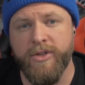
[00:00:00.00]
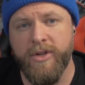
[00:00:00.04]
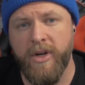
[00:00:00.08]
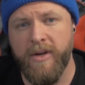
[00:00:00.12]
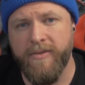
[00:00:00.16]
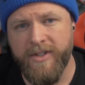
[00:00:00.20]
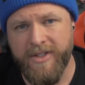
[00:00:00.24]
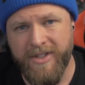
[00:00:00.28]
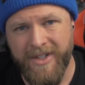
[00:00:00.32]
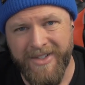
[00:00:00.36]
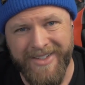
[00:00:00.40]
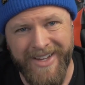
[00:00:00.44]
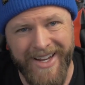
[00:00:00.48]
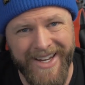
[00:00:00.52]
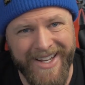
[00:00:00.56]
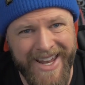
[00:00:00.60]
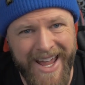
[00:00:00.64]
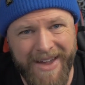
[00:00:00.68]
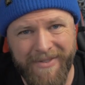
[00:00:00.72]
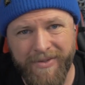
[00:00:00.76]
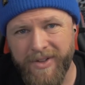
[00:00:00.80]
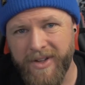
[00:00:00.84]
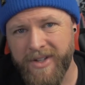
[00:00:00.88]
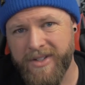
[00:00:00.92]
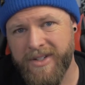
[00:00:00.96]
services like
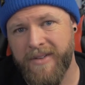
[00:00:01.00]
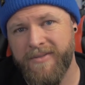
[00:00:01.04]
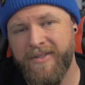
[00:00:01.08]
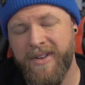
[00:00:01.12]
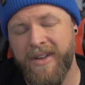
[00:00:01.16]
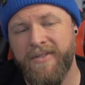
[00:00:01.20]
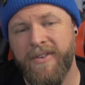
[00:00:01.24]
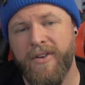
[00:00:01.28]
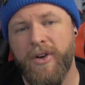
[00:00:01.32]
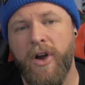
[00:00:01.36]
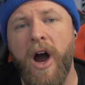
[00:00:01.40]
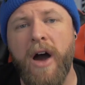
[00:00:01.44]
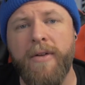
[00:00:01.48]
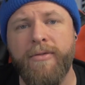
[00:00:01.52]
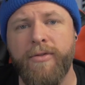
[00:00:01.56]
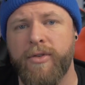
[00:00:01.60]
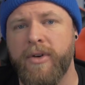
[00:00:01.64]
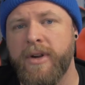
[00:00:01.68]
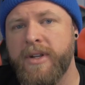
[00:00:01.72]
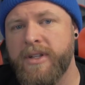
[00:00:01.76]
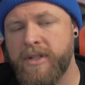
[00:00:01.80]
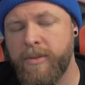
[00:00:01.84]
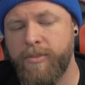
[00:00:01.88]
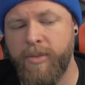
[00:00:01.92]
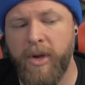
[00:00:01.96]
Netflix have different
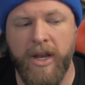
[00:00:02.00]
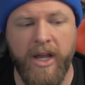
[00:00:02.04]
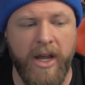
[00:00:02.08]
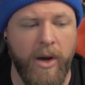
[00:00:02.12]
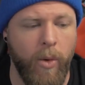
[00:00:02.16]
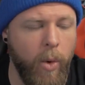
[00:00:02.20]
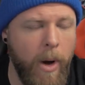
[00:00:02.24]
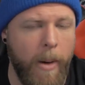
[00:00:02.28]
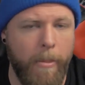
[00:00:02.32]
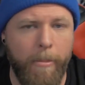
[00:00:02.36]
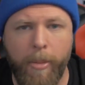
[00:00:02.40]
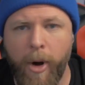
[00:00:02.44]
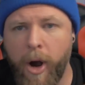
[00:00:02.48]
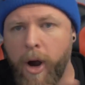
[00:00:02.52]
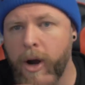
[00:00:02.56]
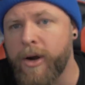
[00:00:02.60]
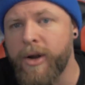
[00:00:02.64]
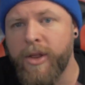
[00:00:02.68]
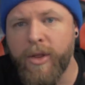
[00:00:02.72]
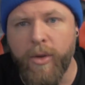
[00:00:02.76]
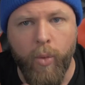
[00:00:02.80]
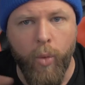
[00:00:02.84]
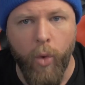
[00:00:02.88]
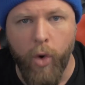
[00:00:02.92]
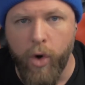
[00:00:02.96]
offerings depending on what
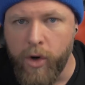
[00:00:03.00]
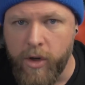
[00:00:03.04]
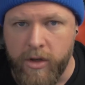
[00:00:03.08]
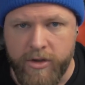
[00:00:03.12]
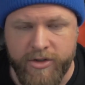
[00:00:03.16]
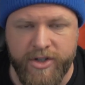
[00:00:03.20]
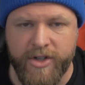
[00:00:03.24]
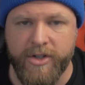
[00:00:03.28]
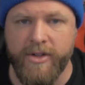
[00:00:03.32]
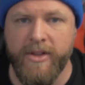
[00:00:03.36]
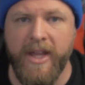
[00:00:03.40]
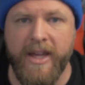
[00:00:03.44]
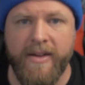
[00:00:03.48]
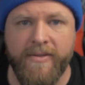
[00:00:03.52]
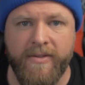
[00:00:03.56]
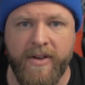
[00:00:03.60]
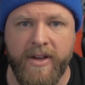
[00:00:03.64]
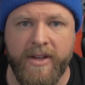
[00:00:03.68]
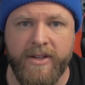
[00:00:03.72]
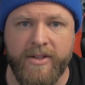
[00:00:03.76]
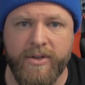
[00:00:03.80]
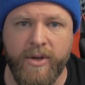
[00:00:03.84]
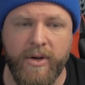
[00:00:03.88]
part of the world you live in.